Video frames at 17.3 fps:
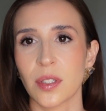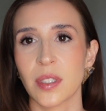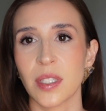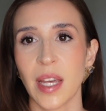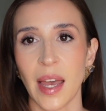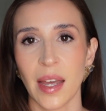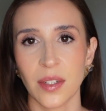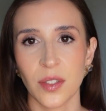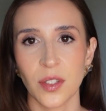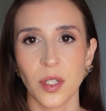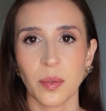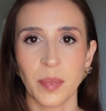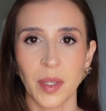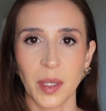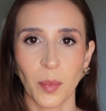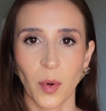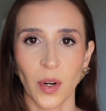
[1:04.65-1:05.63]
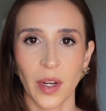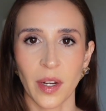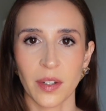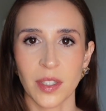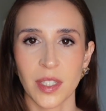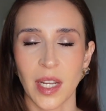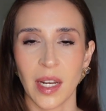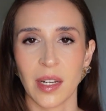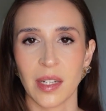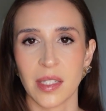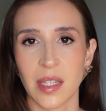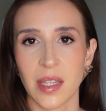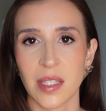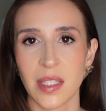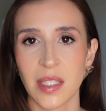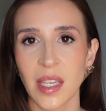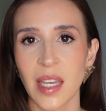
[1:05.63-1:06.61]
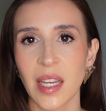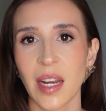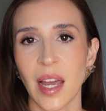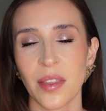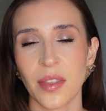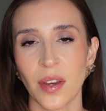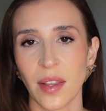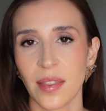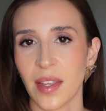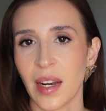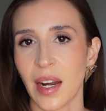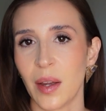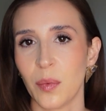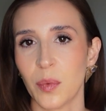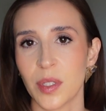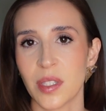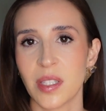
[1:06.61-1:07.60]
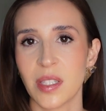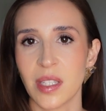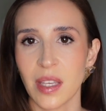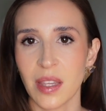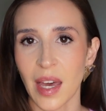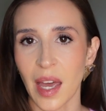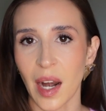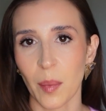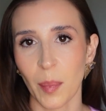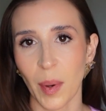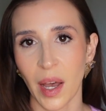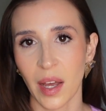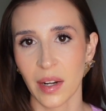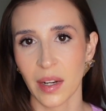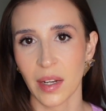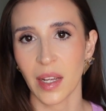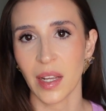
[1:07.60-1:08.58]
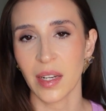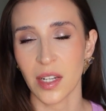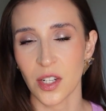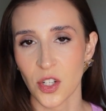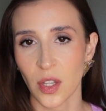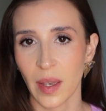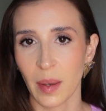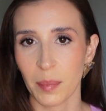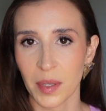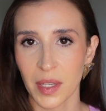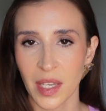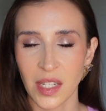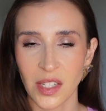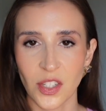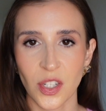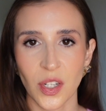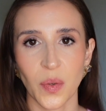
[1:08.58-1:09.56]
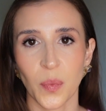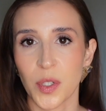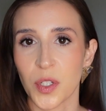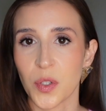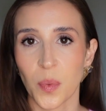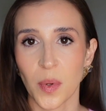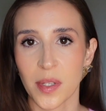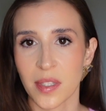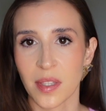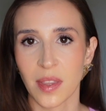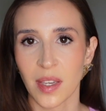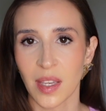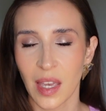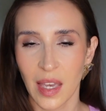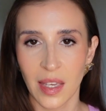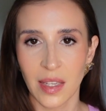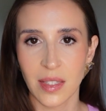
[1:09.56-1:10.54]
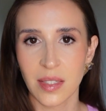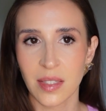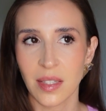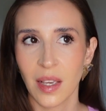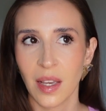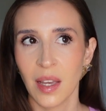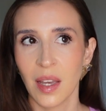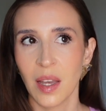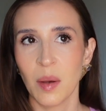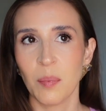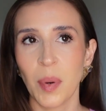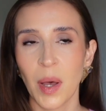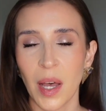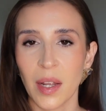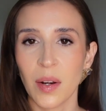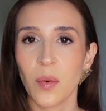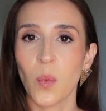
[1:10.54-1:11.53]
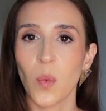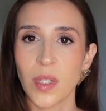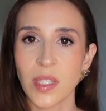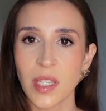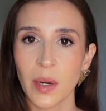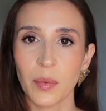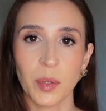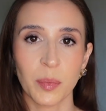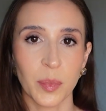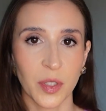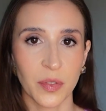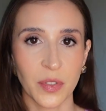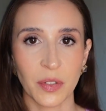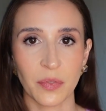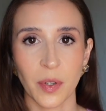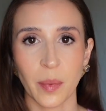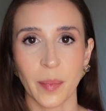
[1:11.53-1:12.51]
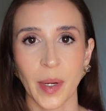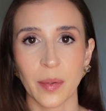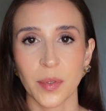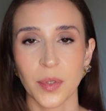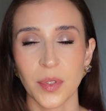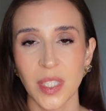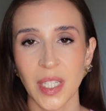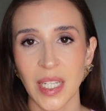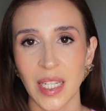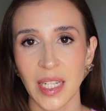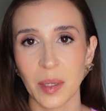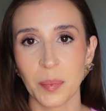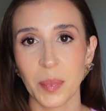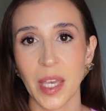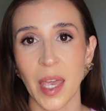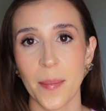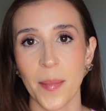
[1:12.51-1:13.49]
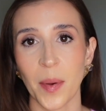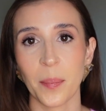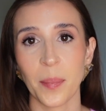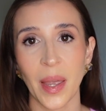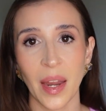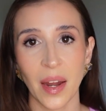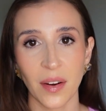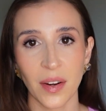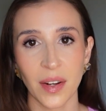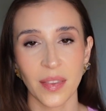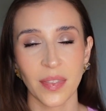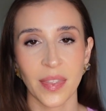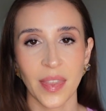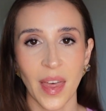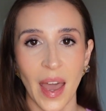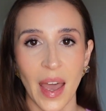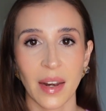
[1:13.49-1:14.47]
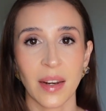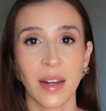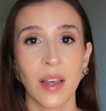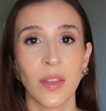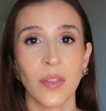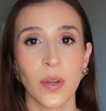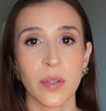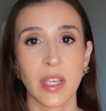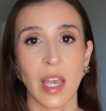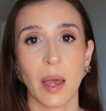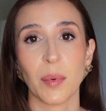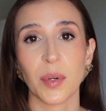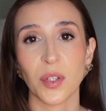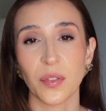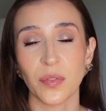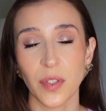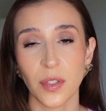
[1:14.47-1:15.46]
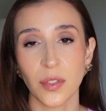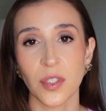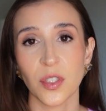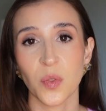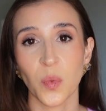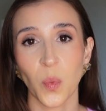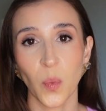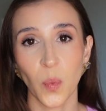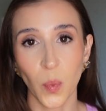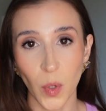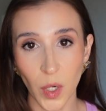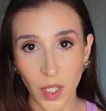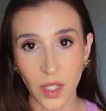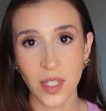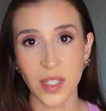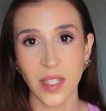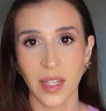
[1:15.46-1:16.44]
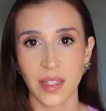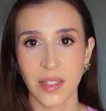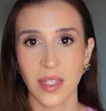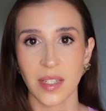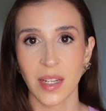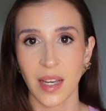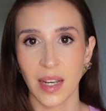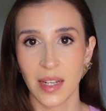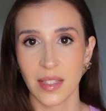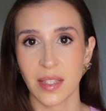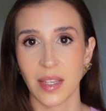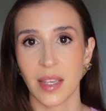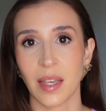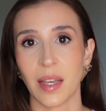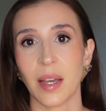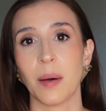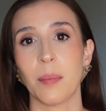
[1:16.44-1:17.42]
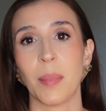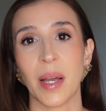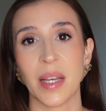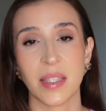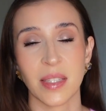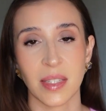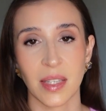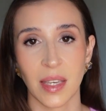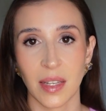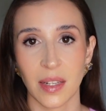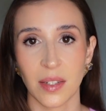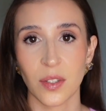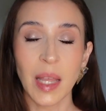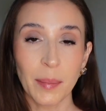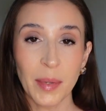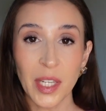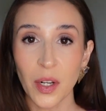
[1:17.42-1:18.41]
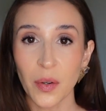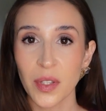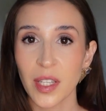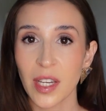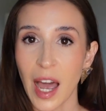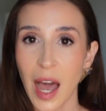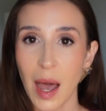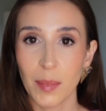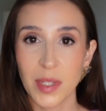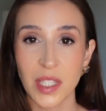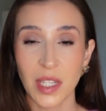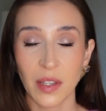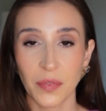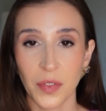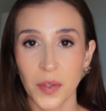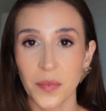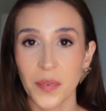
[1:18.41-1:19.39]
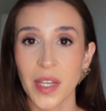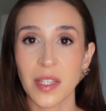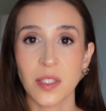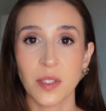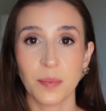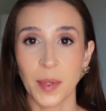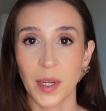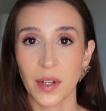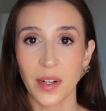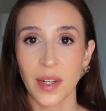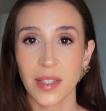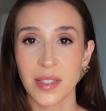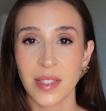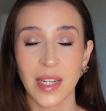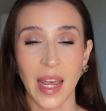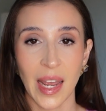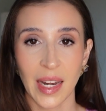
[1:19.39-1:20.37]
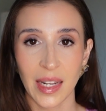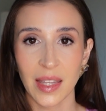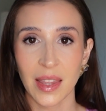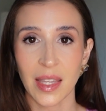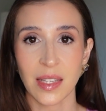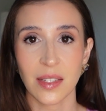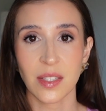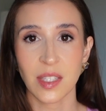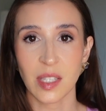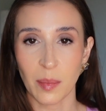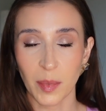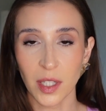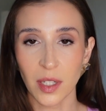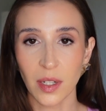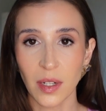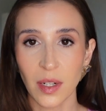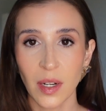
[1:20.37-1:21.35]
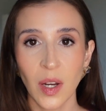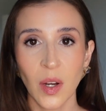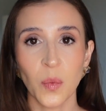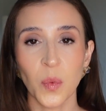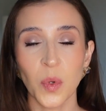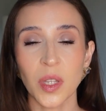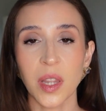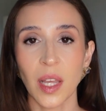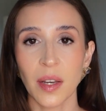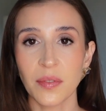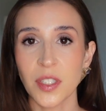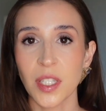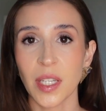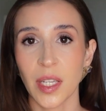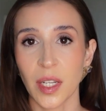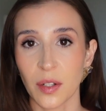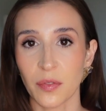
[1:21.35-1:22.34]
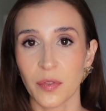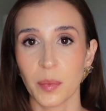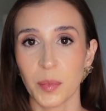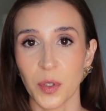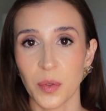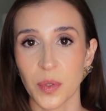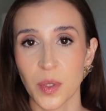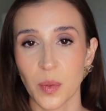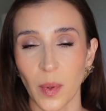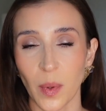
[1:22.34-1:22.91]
tend to be more irritating to the skin, I thought that I would see that upon initial application, which wasn't the case. But once I removed it from my routine, it became apparent that those chemical filters were sensitizing my skin. Let me know in the comments if you've experienced anything similar. Would love to hear from you as